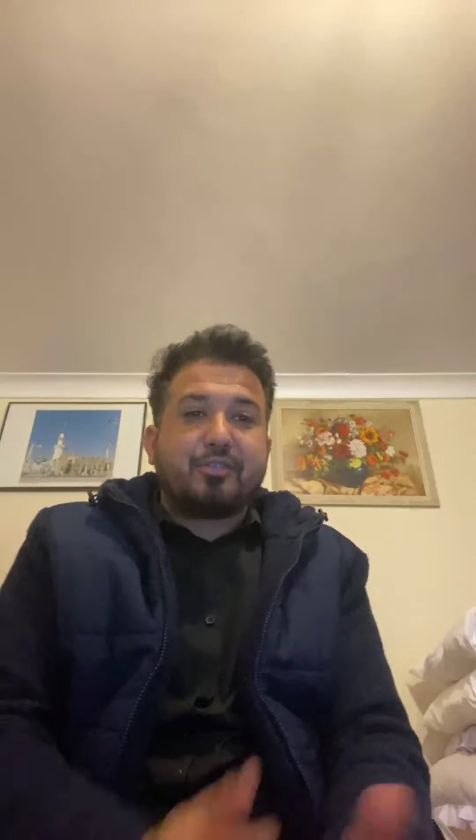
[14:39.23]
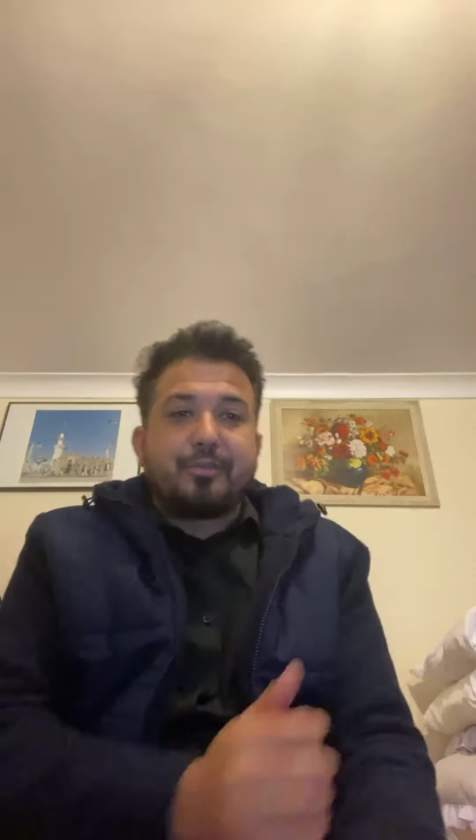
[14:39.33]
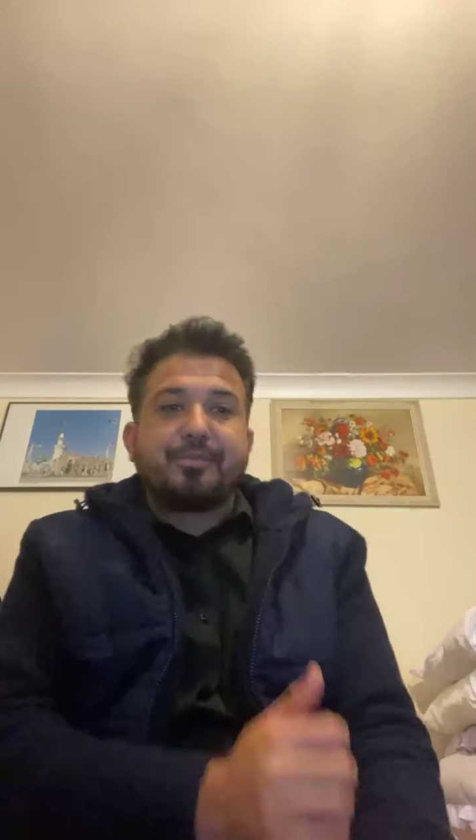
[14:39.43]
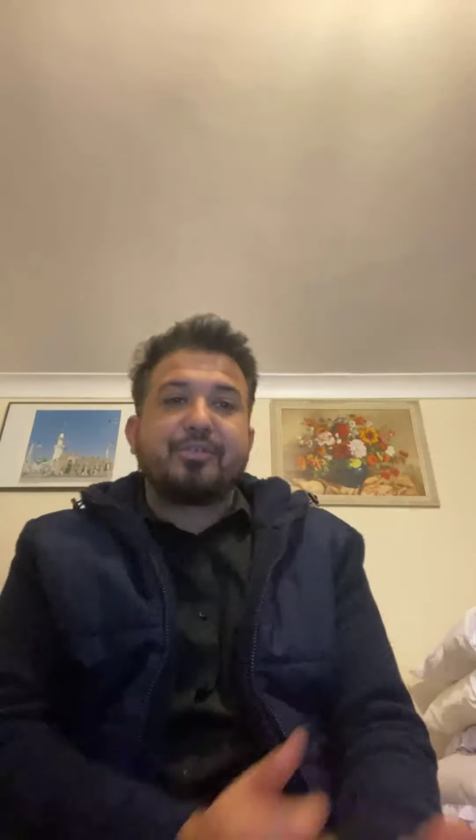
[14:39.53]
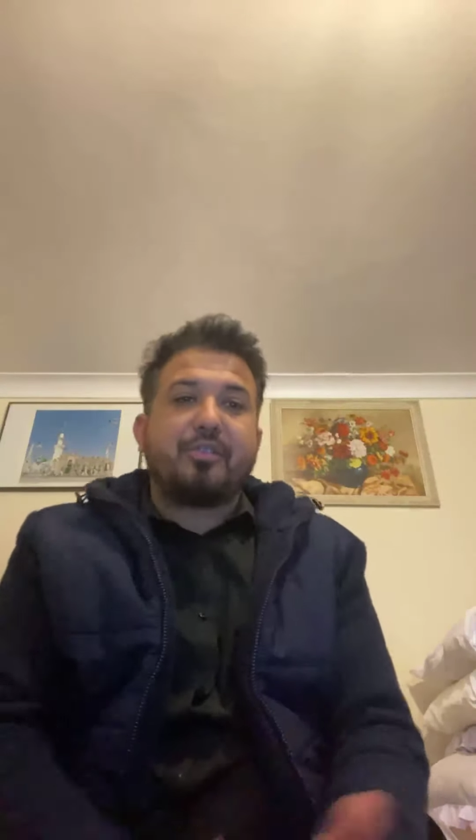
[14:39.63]

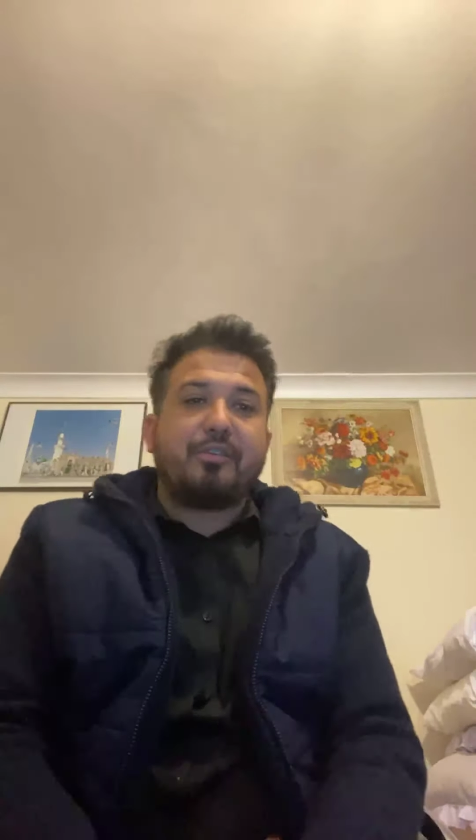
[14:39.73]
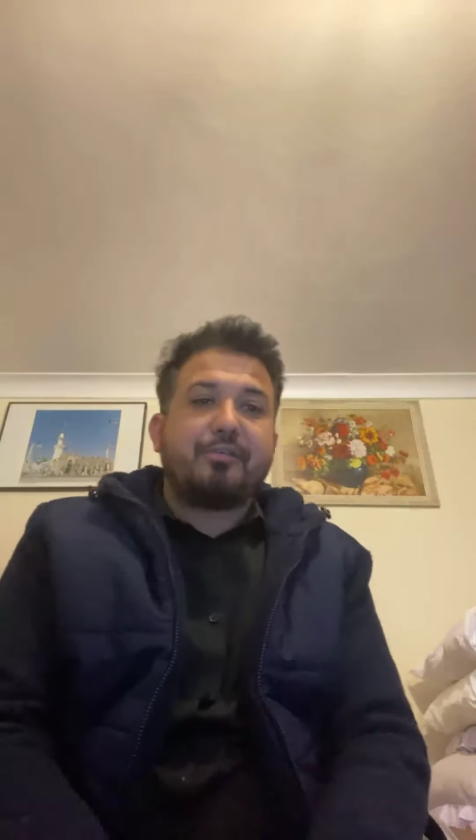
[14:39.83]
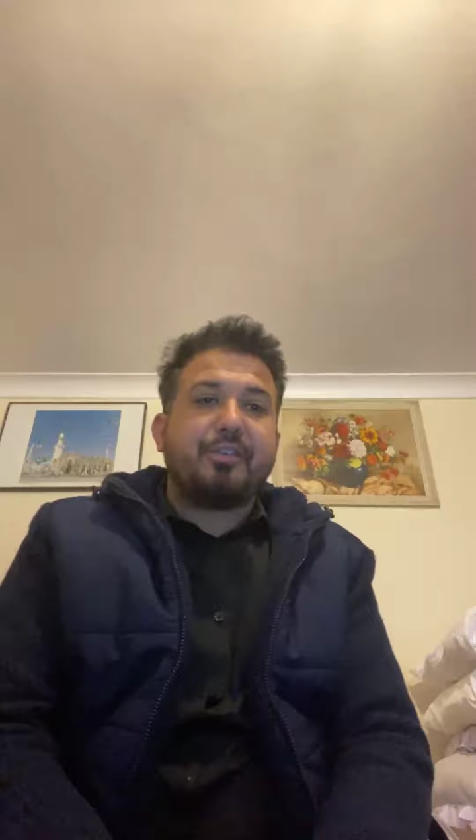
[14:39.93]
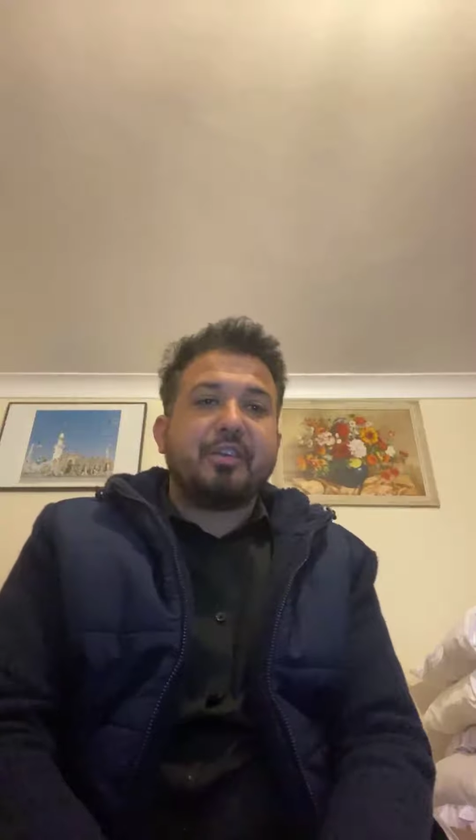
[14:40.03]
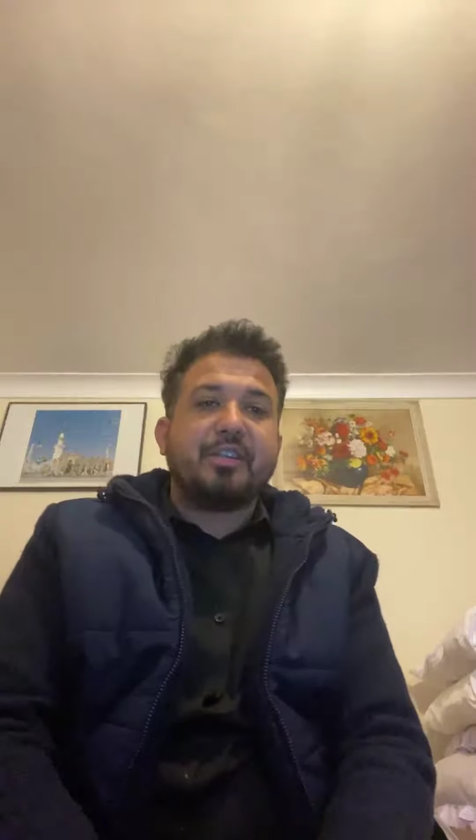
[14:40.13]
terms
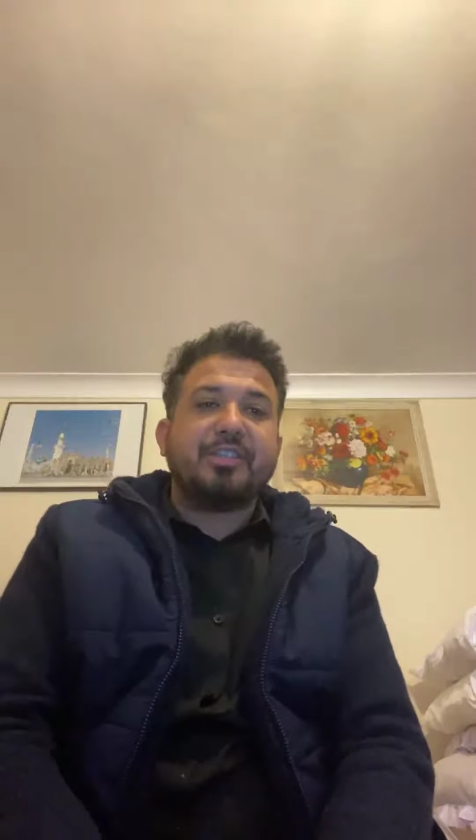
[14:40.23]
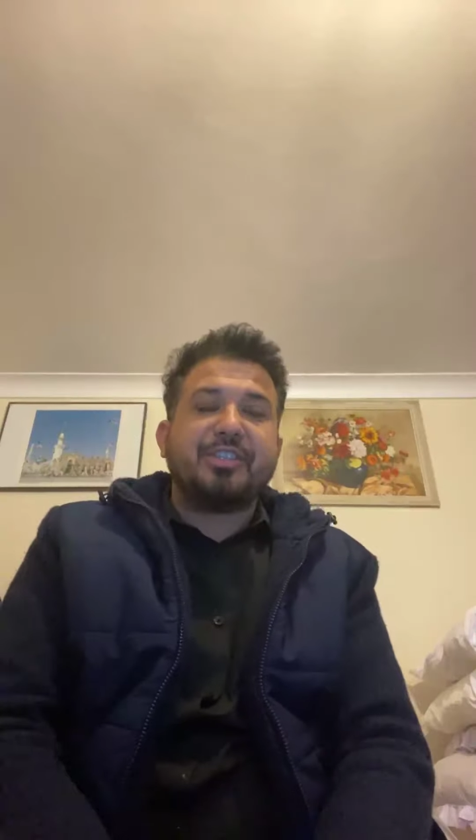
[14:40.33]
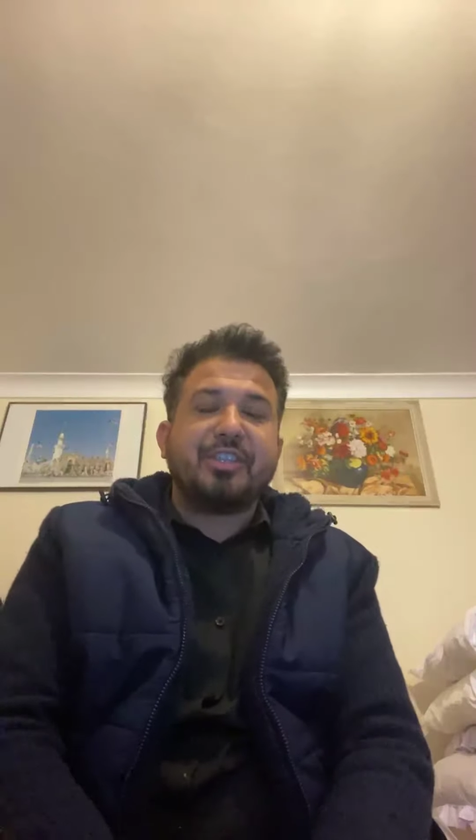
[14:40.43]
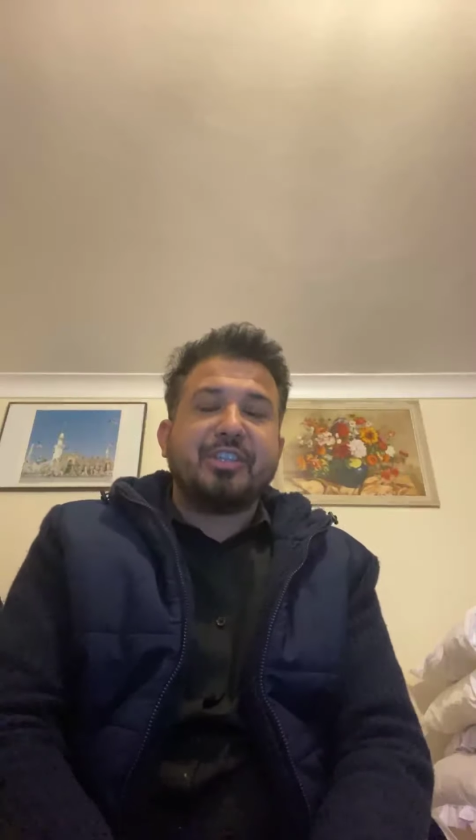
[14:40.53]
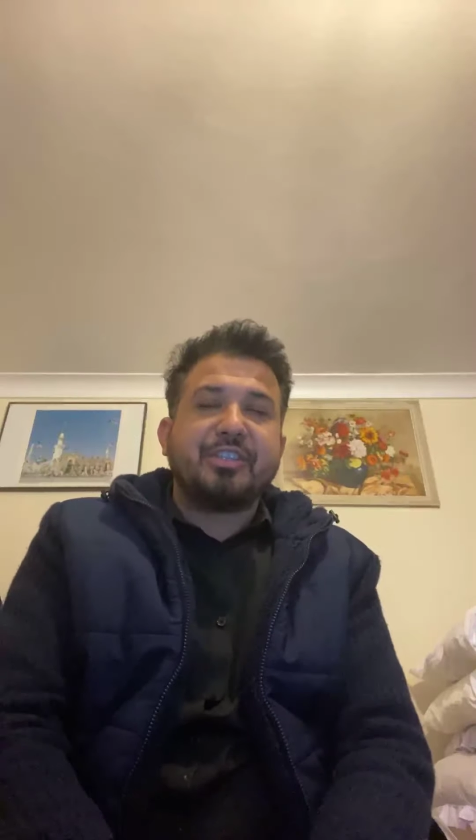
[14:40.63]
of
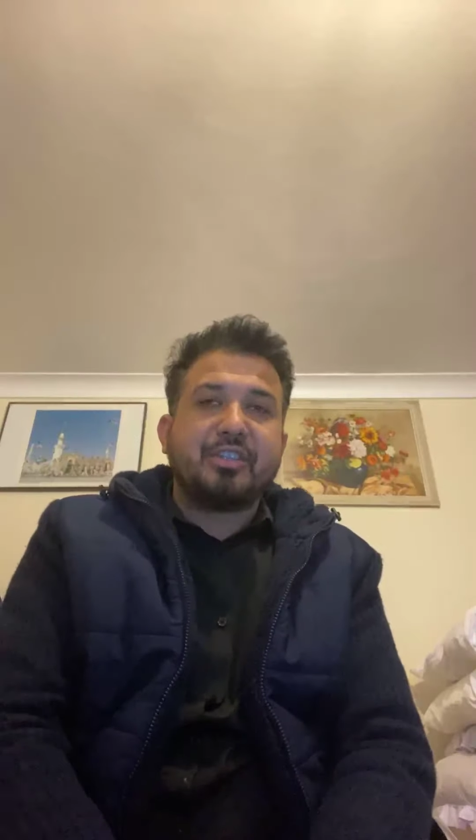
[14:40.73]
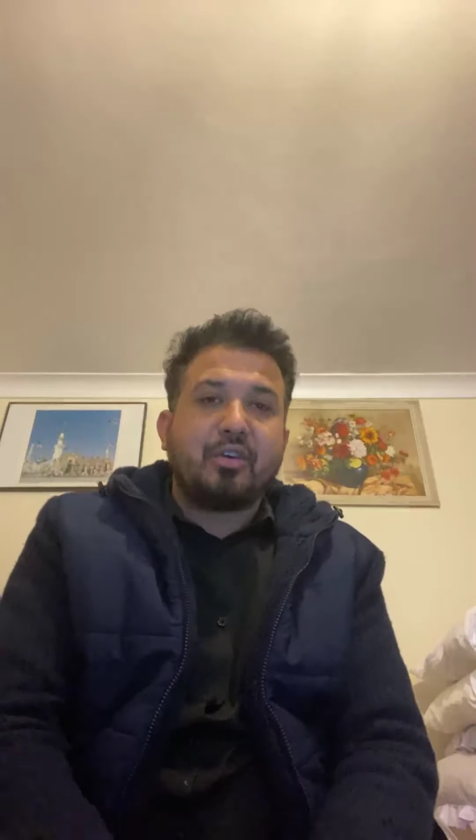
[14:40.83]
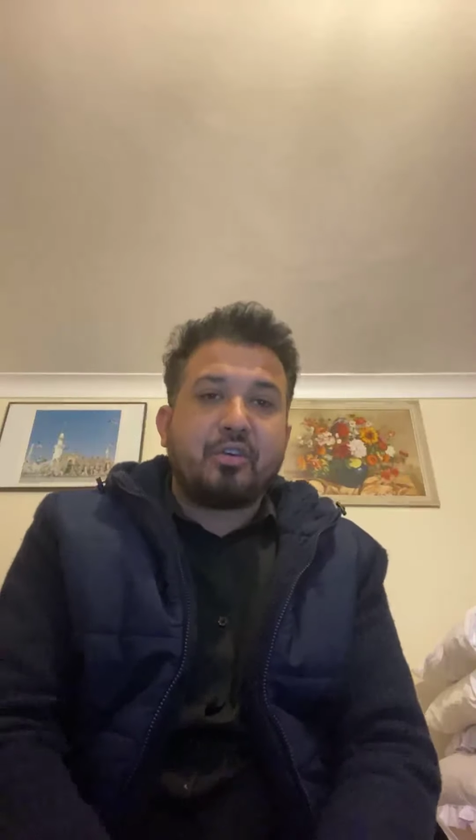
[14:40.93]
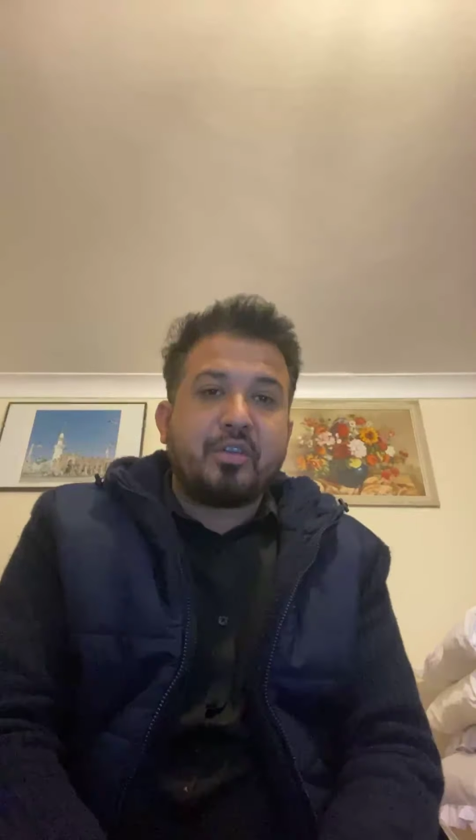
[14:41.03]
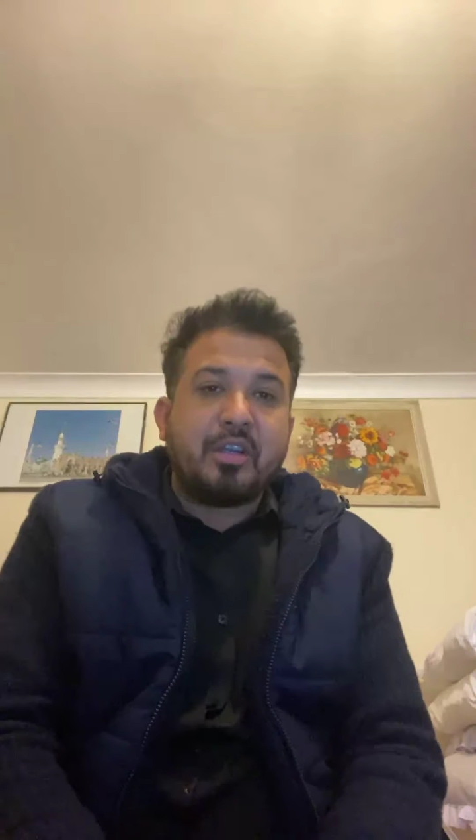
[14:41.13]
shares
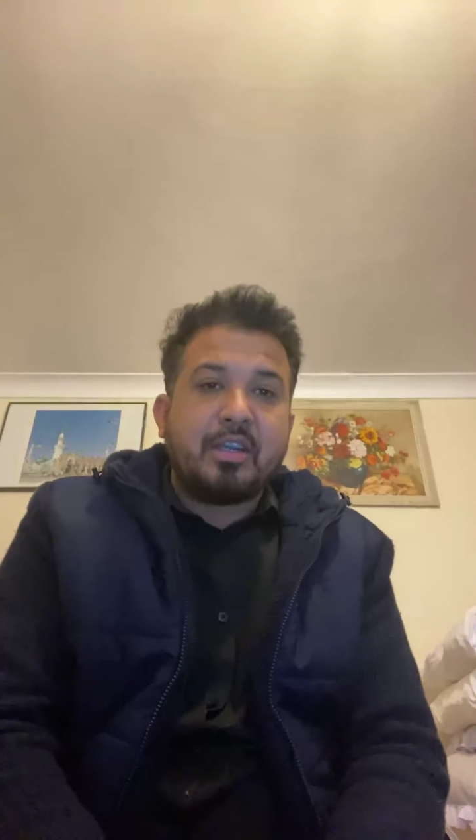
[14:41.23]
or